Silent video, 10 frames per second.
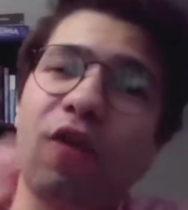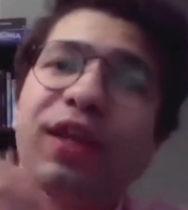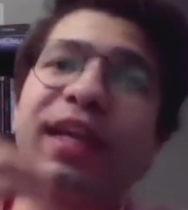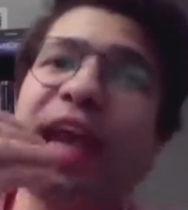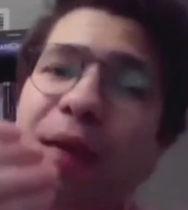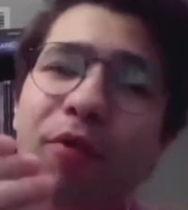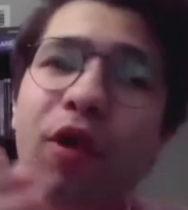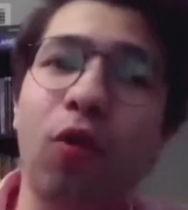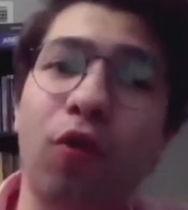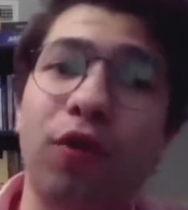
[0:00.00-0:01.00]
of the
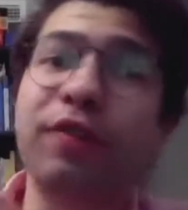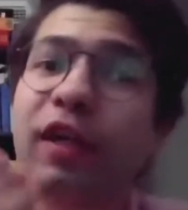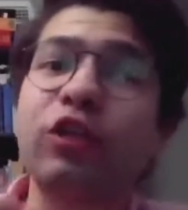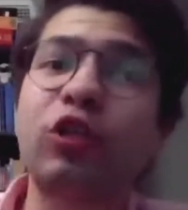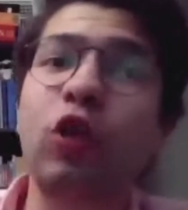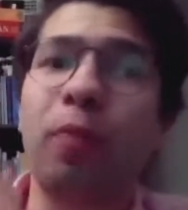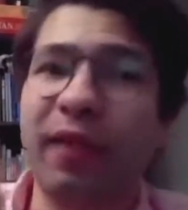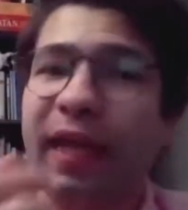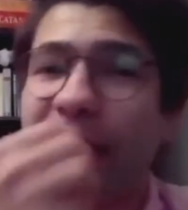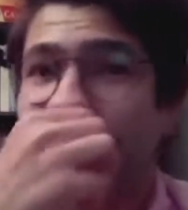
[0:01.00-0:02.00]
camera or the
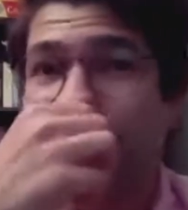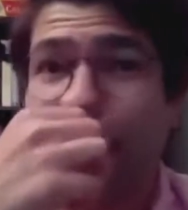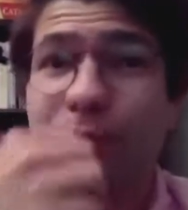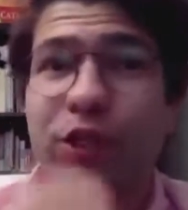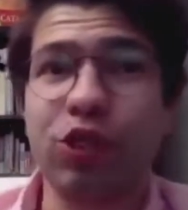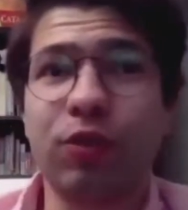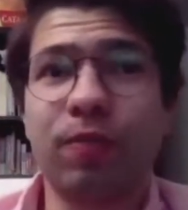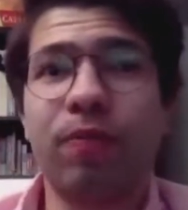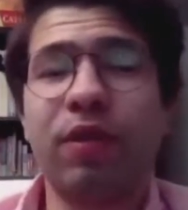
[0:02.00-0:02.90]
telescope taking that image.